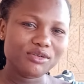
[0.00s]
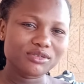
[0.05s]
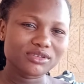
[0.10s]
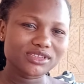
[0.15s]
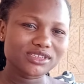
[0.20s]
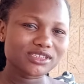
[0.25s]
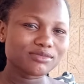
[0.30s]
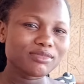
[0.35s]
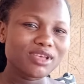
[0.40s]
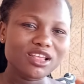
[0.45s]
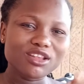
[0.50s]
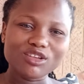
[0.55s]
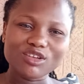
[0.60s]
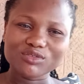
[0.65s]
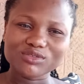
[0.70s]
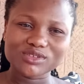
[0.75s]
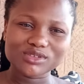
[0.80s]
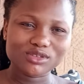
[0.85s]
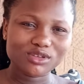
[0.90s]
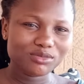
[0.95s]
smell
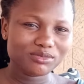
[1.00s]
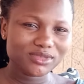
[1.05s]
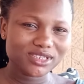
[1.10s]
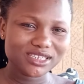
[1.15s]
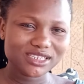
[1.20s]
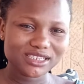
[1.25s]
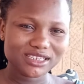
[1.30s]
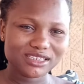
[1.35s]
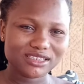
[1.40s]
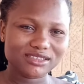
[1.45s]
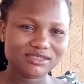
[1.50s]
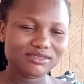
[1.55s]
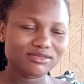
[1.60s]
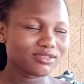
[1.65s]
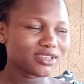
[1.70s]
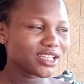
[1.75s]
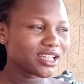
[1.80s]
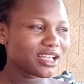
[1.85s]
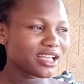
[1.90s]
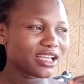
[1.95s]
or something.
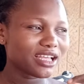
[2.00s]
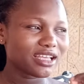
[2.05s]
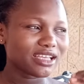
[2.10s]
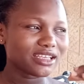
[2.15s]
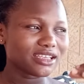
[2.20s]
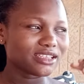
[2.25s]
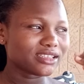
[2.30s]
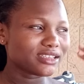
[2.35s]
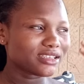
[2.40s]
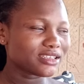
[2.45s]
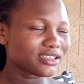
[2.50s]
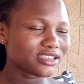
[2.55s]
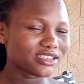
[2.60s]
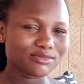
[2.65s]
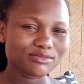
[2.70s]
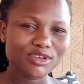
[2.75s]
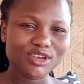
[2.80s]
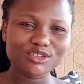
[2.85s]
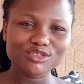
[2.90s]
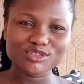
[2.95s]
When I
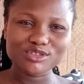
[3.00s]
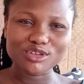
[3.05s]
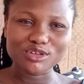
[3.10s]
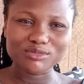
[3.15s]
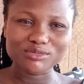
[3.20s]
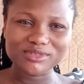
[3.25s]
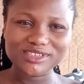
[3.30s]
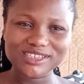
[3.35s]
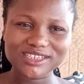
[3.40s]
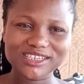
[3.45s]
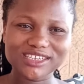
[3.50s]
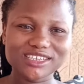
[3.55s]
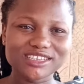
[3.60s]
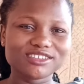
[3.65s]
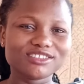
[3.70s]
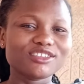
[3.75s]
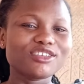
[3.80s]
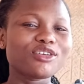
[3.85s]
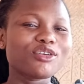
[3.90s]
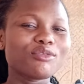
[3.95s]
smell
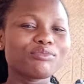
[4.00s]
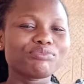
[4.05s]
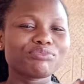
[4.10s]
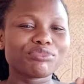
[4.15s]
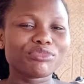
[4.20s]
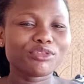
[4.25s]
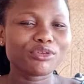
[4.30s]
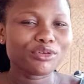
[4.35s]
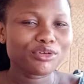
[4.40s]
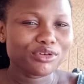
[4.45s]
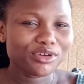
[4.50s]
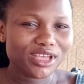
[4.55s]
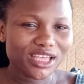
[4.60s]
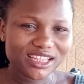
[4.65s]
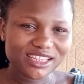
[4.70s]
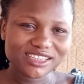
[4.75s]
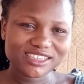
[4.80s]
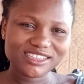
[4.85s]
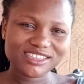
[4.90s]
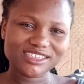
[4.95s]
something or
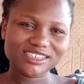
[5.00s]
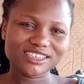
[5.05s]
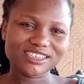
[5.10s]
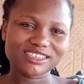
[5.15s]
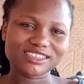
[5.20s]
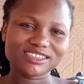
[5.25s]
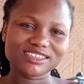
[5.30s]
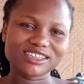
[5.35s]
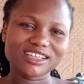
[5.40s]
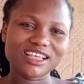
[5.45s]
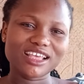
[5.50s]
anything,